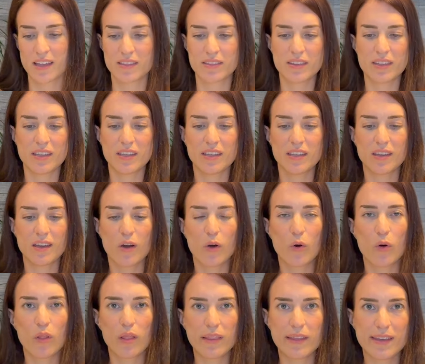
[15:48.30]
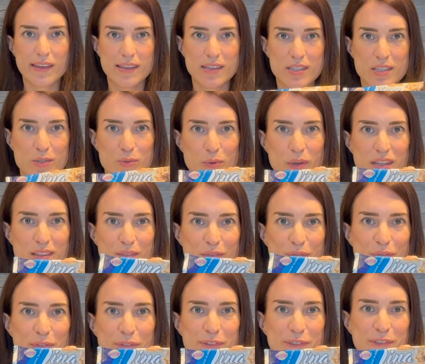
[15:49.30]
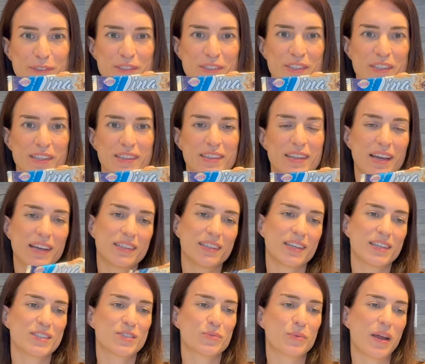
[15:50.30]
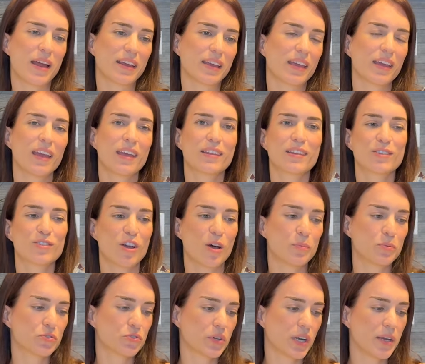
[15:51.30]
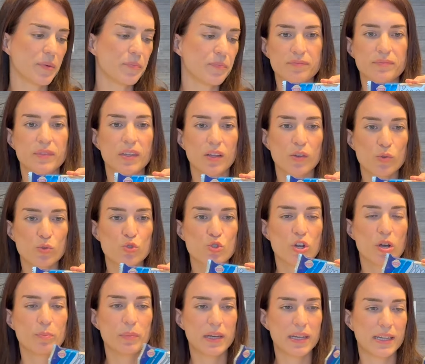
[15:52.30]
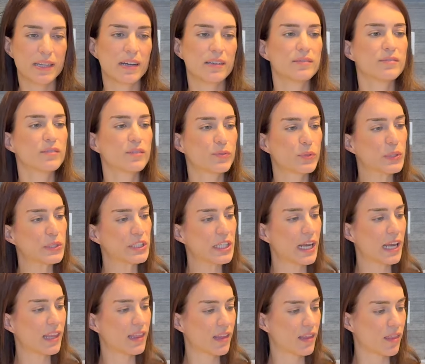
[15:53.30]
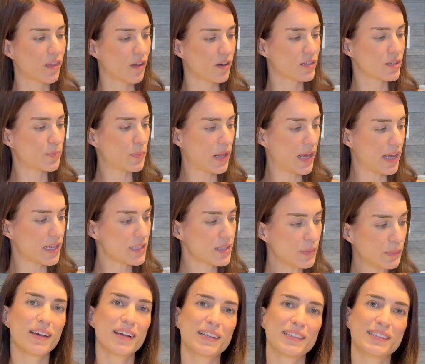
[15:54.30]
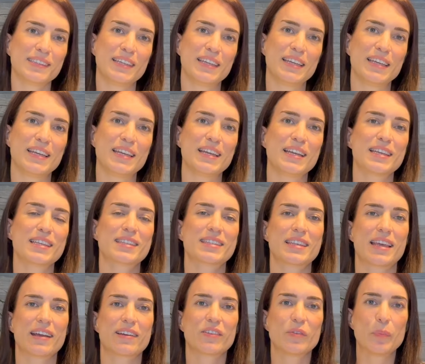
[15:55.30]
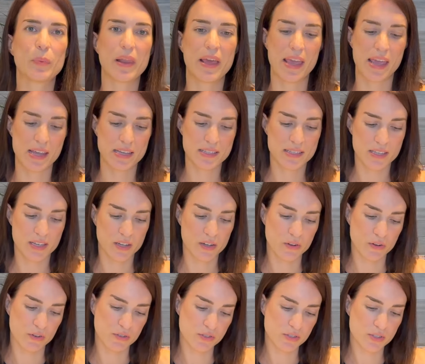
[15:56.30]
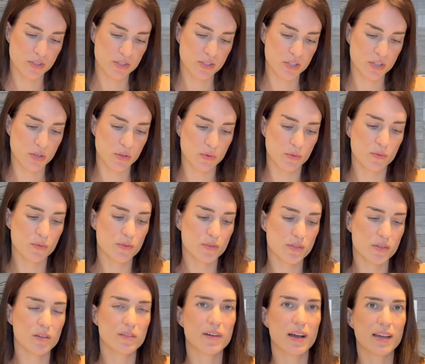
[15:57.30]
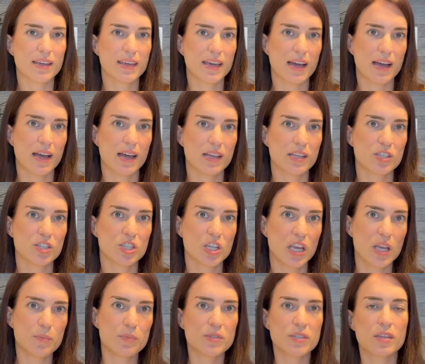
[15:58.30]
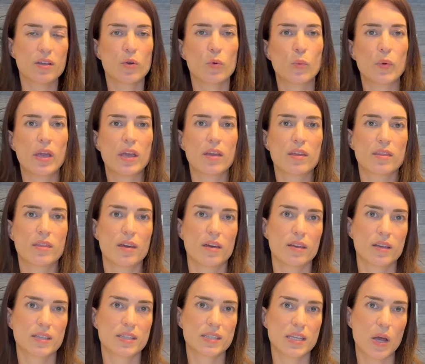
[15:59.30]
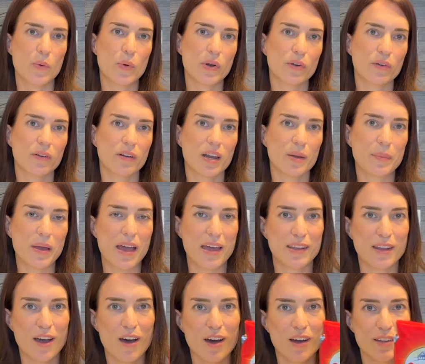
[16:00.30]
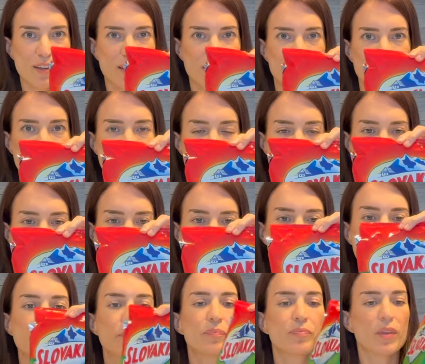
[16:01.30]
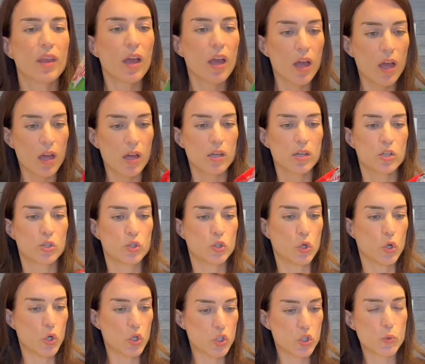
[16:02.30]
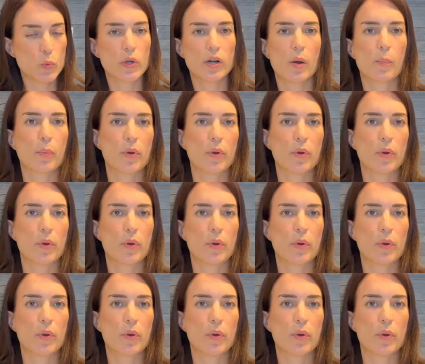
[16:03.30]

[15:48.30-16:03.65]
the only sweet food that is ranking in the top 3. Good job, Lena, for taking the third place. The second place goes to Slovakia chips with sour cream and onion flavor. Those were a